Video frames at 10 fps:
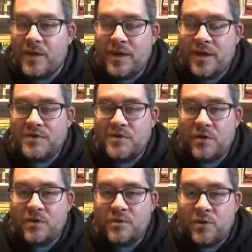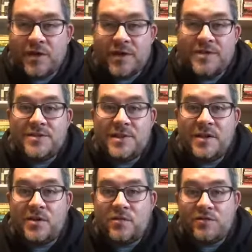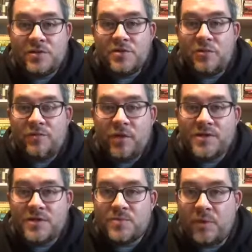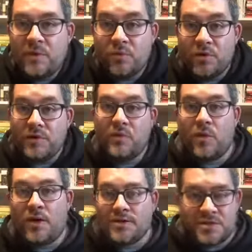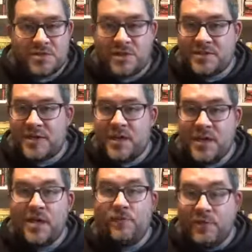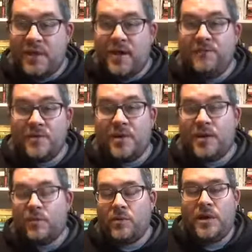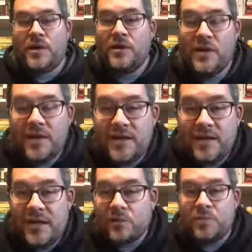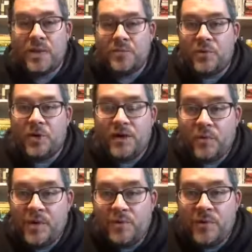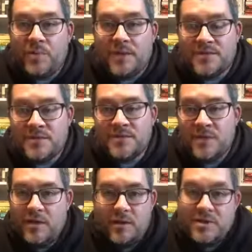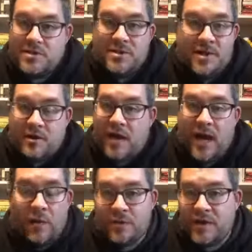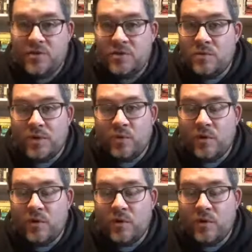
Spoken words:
And so we're going to continue Virtual Voices, but we really want to just hear from everybody. We want to connect with people on a weekly basis and just hear, how are they doing?